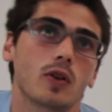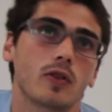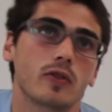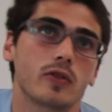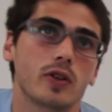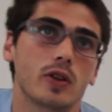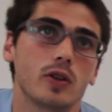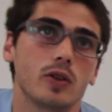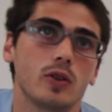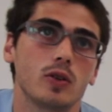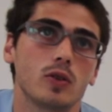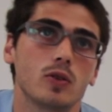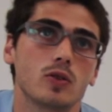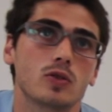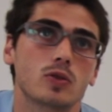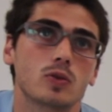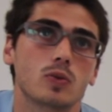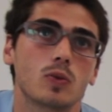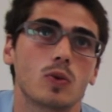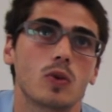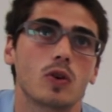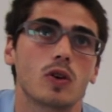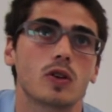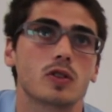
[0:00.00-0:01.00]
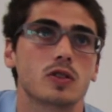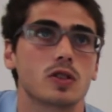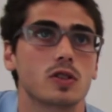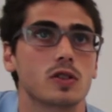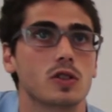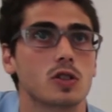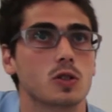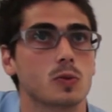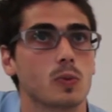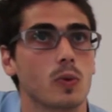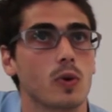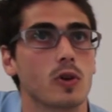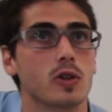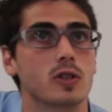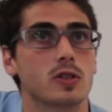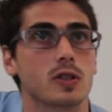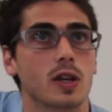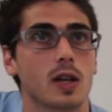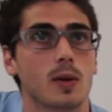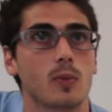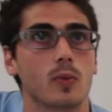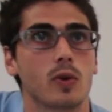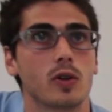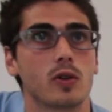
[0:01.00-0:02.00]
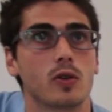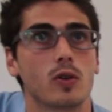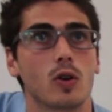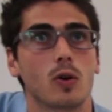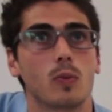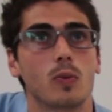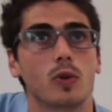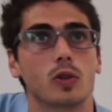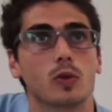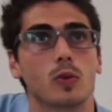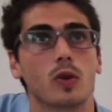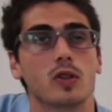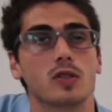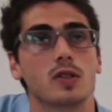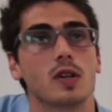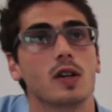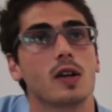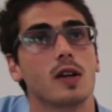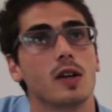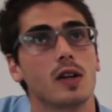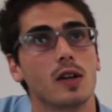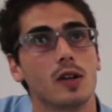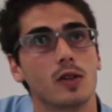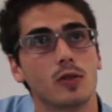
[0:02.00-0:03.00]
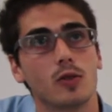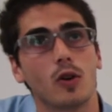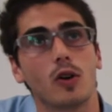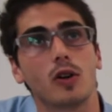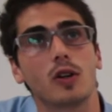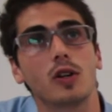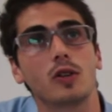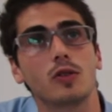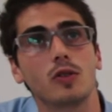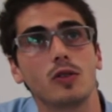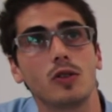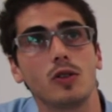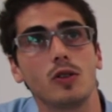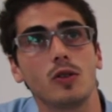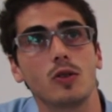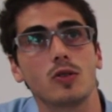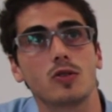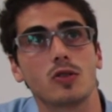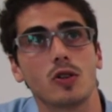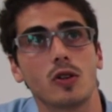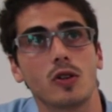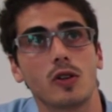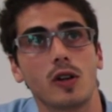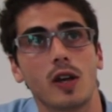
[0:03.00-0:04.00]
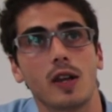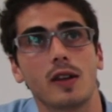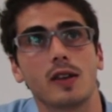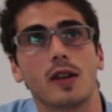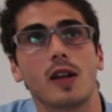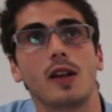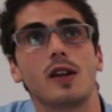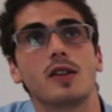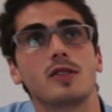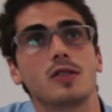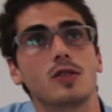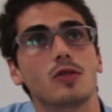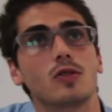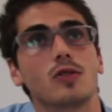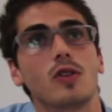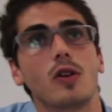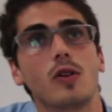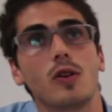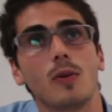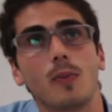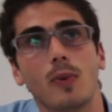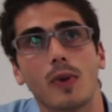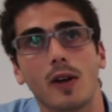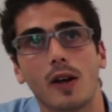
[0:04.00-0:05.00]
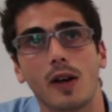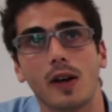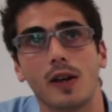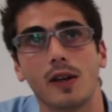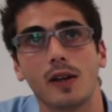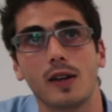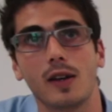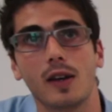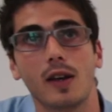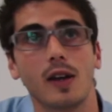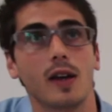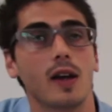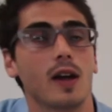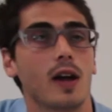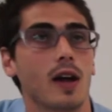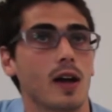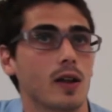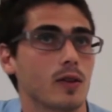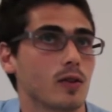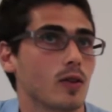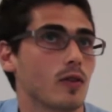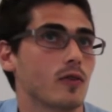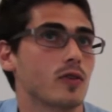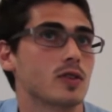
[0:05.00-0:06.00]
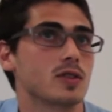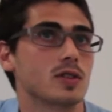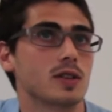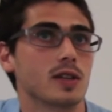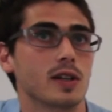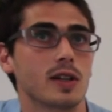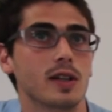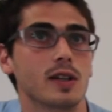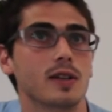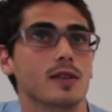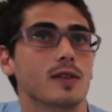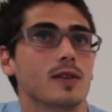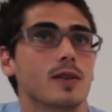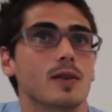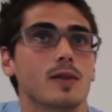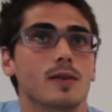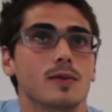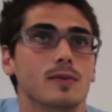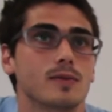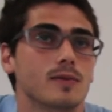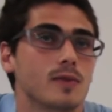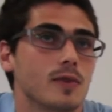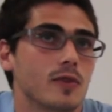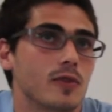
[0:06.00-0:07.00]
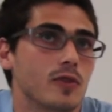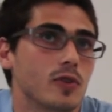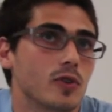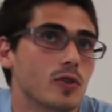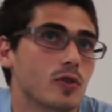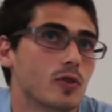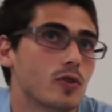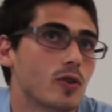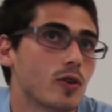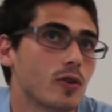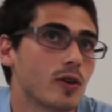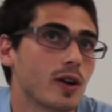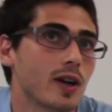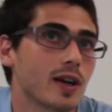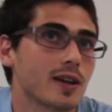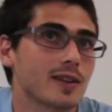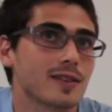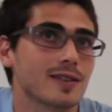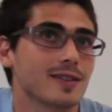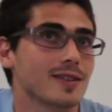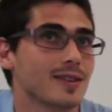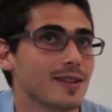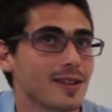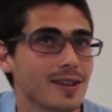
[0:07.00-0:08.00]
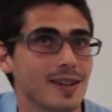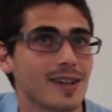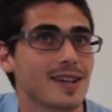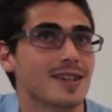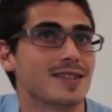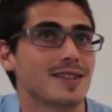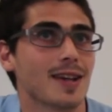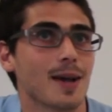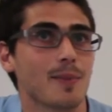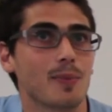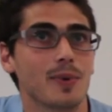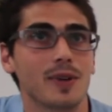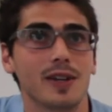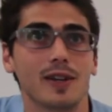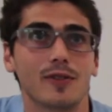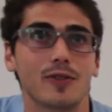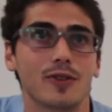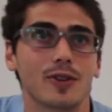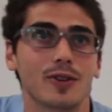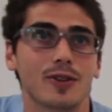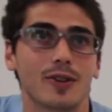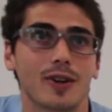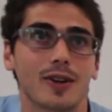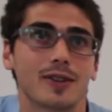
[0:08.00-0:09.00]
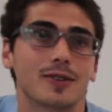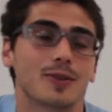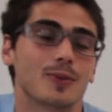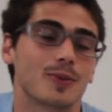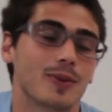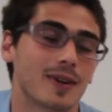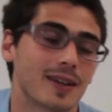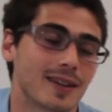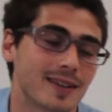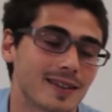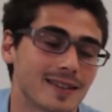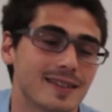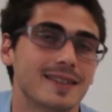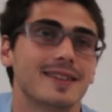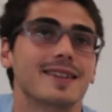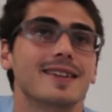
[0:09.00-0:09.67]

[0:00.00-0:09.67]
of their use was in the sports game, where the robot was talking to the user and then listening to their reply, and obviously, if you're correct, he's happy, if you're not, well,